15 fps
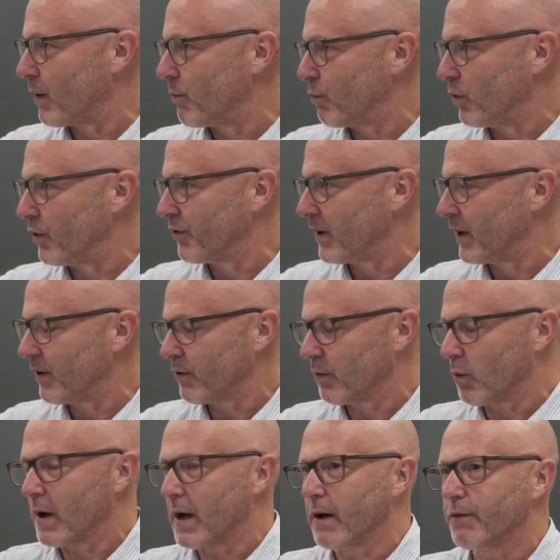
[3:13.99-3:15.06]
receipts
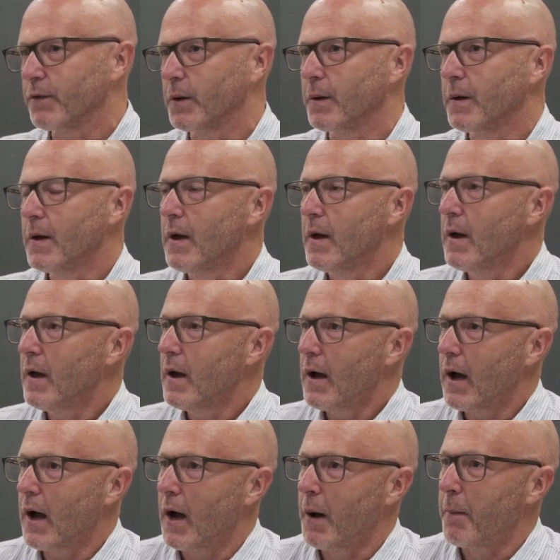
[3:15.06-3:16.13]
and what have you.
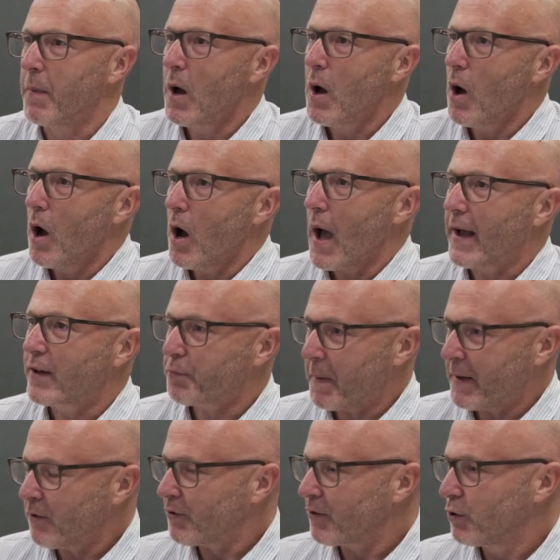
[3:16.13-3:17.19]

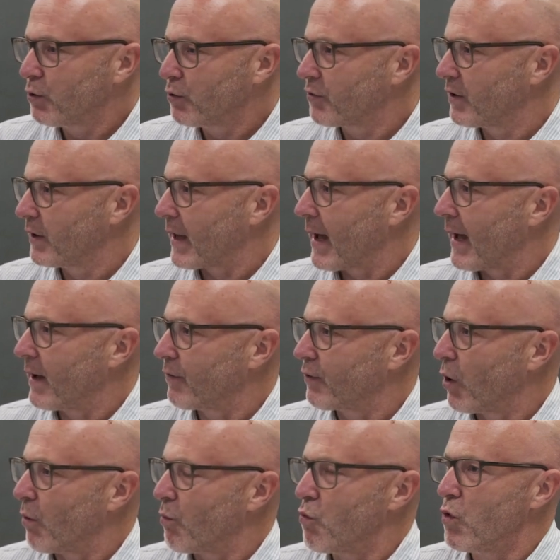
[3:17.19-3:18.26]
Expense tools today have
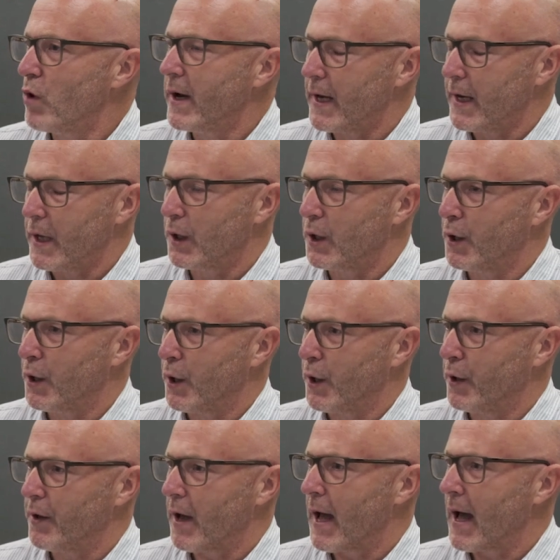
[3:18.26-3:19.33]
gotten really
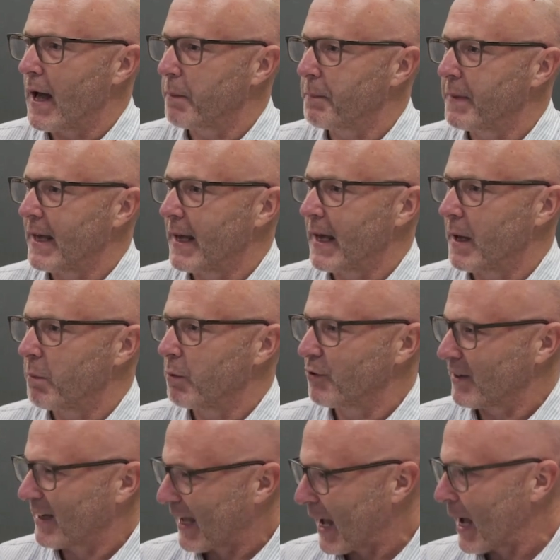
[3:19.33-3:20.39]
good at being able
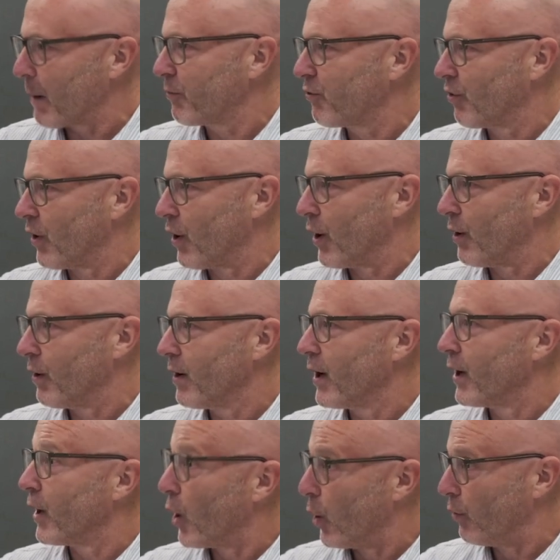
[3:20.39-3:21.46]
to capture
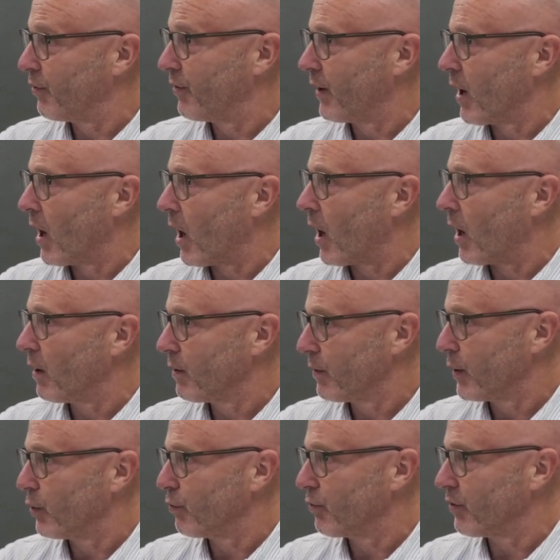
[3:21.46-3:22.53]
and OCR
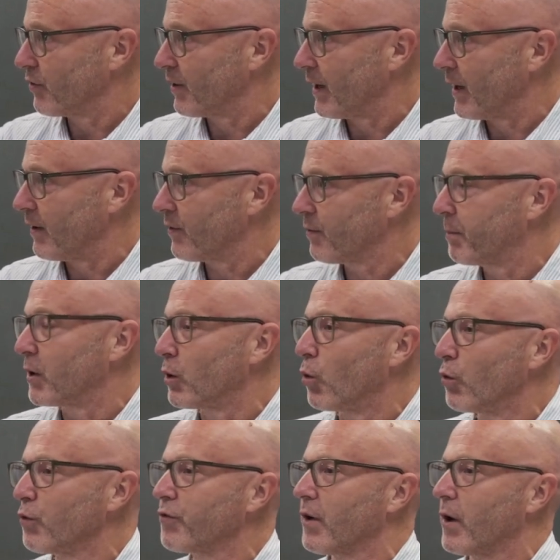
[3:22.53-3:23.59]
those receipts, but
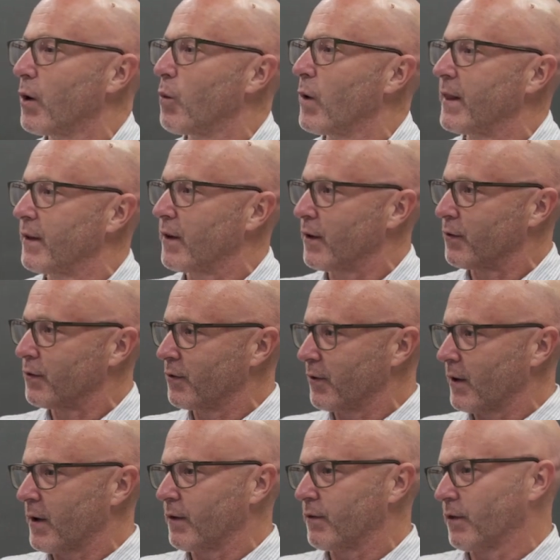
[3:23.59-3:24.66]
also when there's
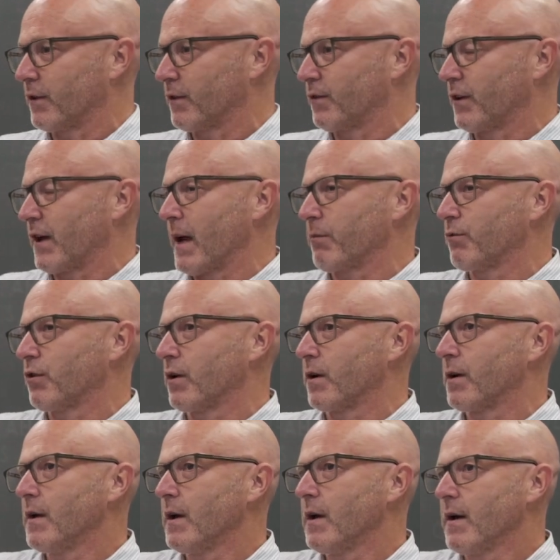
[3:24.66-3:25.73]
to
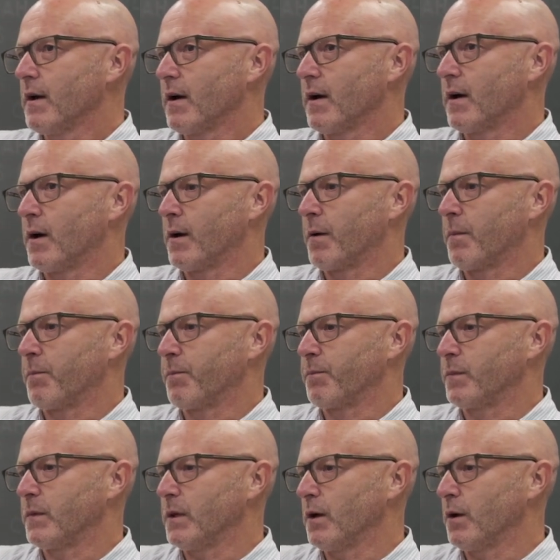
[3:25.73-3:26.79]
capture
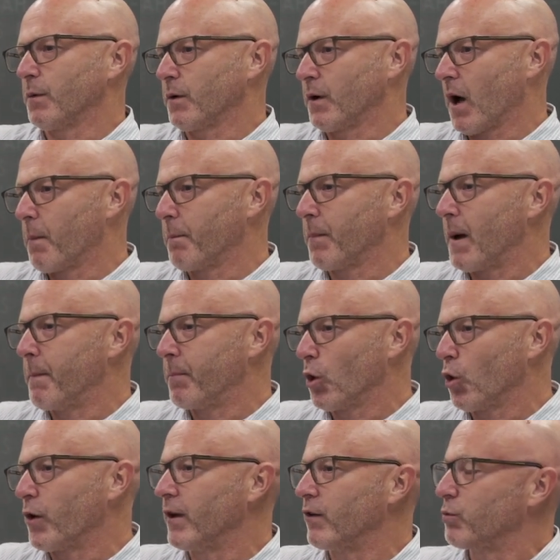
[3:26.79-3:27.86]

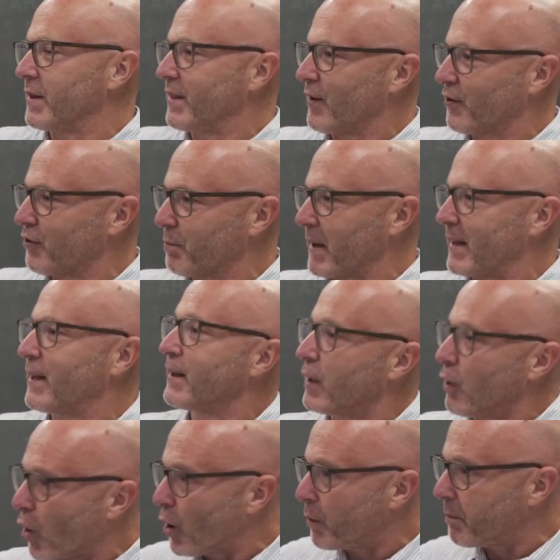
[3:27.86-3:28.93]
employees when they're spending
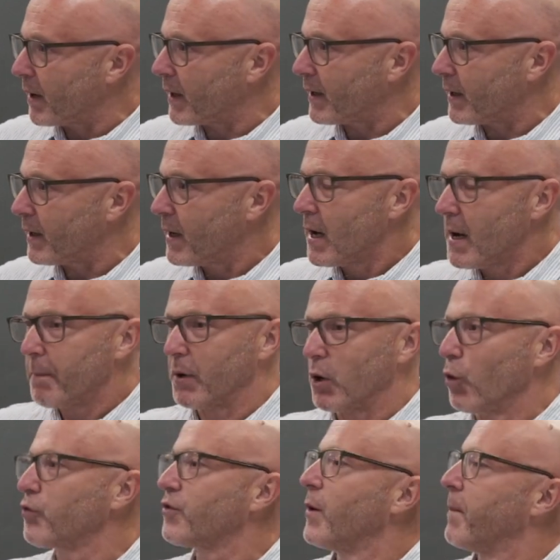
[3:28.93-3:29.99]
their own money, but
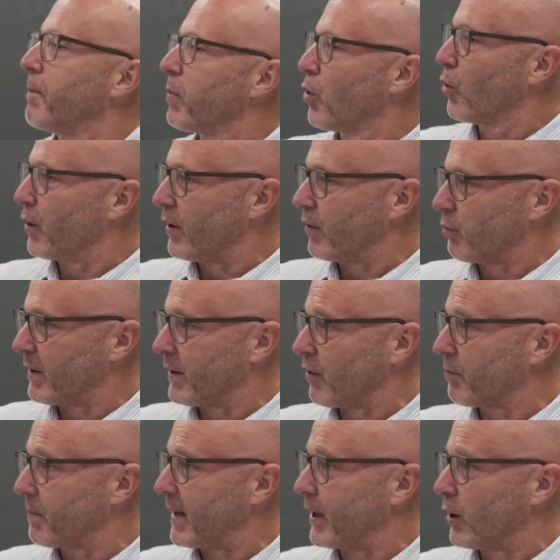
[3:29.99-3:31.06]
also employees when they're
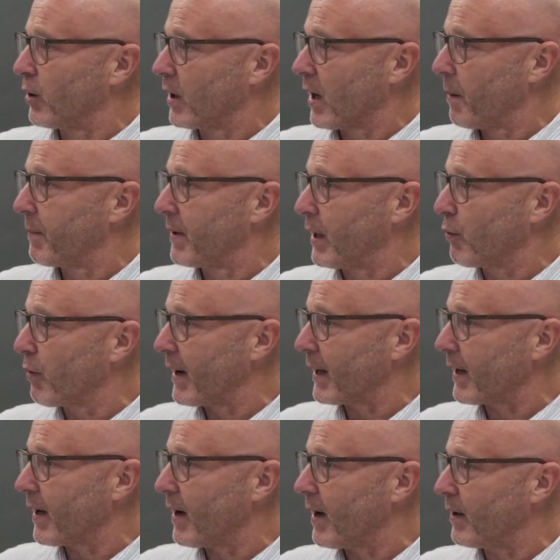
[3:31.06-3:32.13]
spending on company
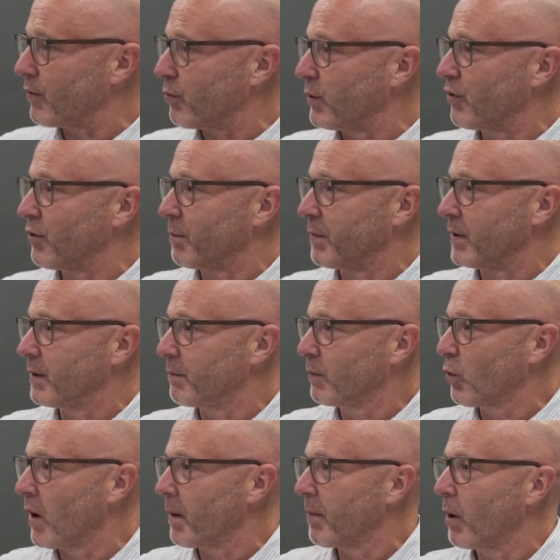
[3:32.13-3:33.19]
credit cards, which will be
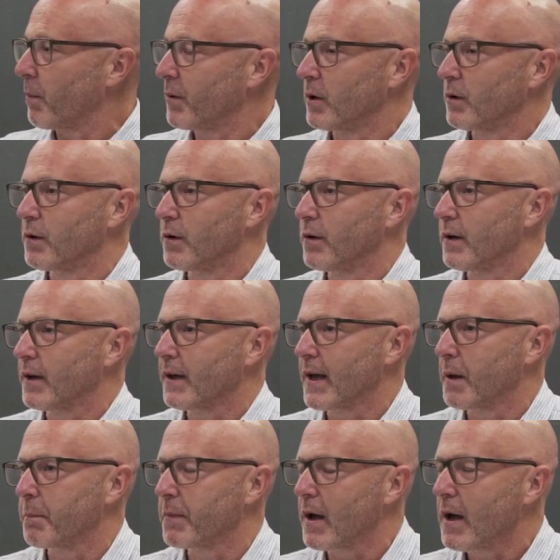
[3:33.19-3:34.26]
quite popular
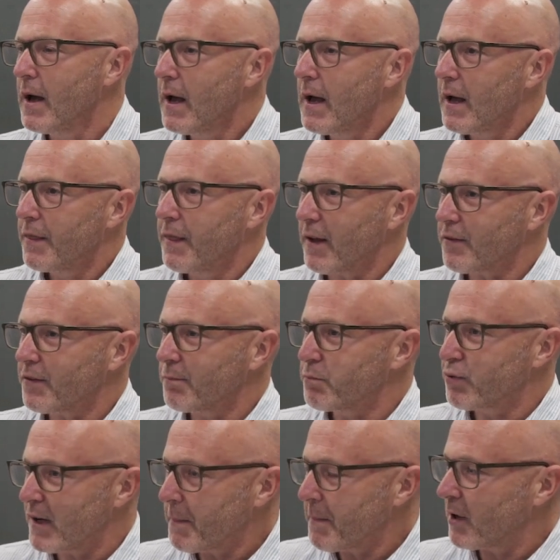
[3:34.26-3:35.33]
again. But that's
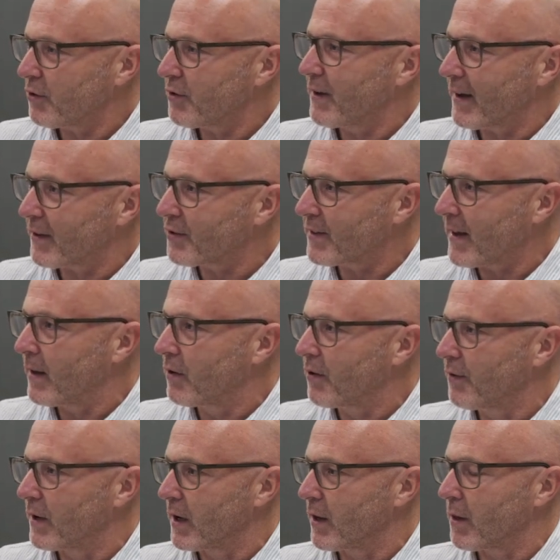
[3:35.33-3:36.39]
pretty much the extent
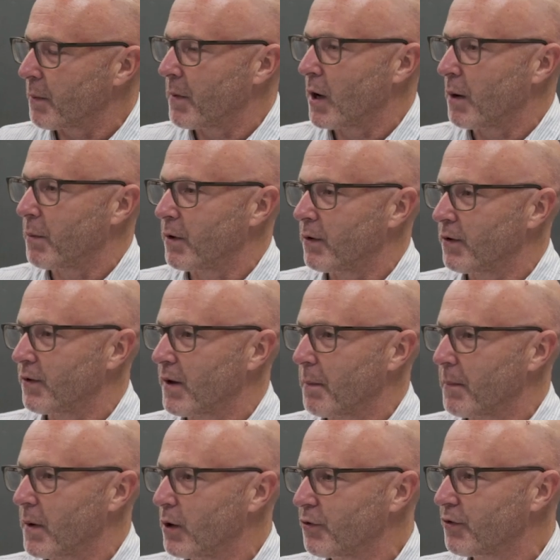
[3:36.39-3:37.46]
of it at the moment, is
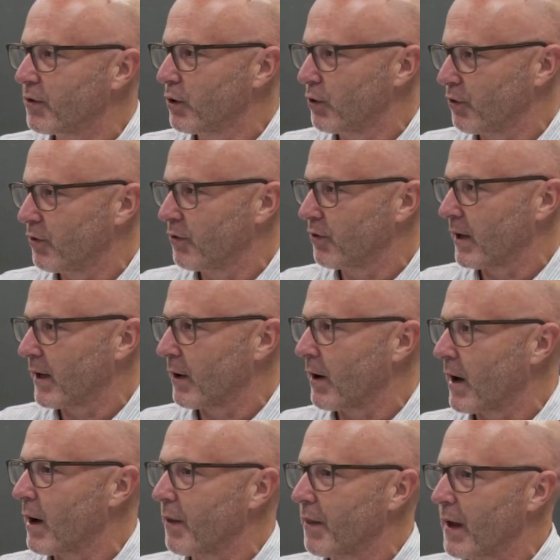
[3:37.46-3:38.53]
that most solutions that are
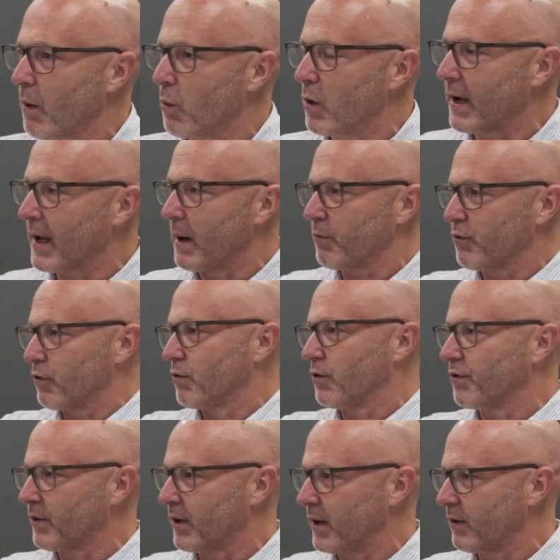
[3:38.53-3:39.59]
out there will capture
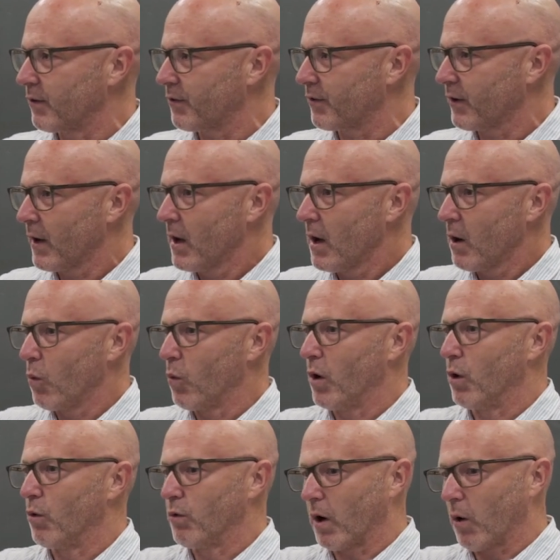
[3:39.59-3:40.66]
receipts,
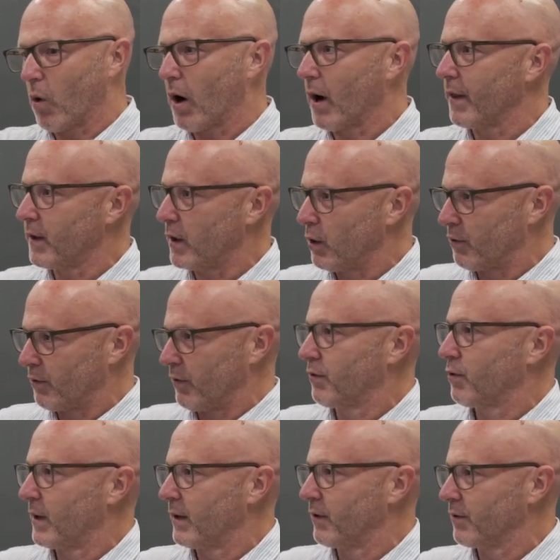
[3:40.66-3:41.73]
will require the user
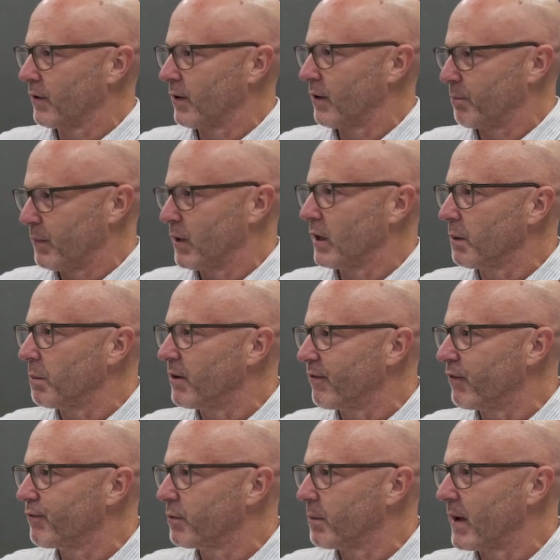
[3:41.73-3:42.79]
to enter a little bit of
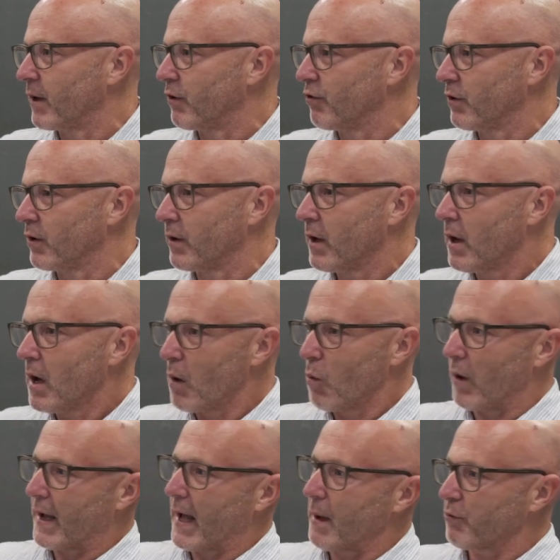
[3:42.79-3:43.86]
information,
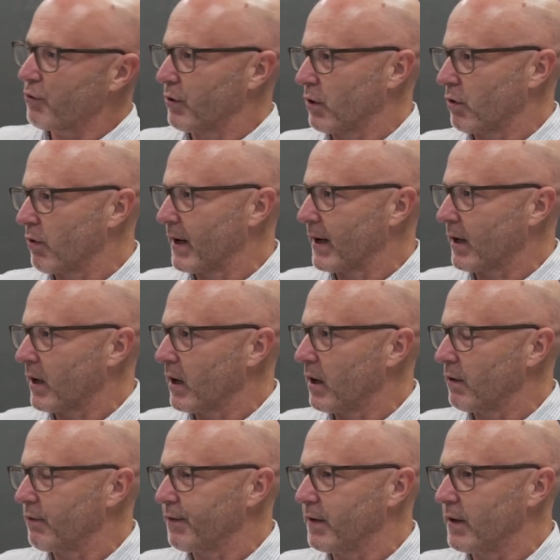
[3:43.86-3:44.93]
will capture the credit
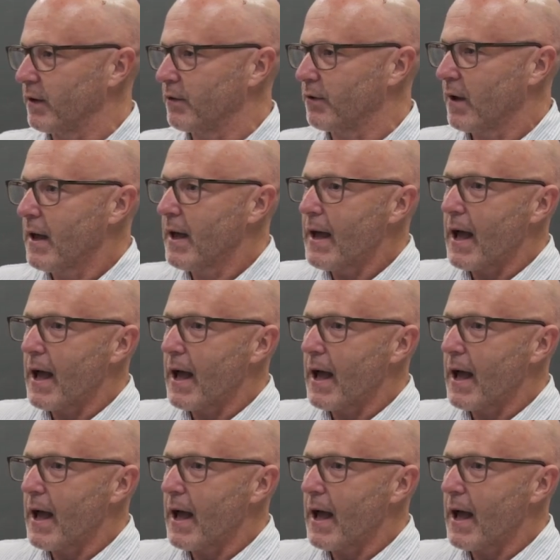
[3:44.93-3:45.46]
card feeds.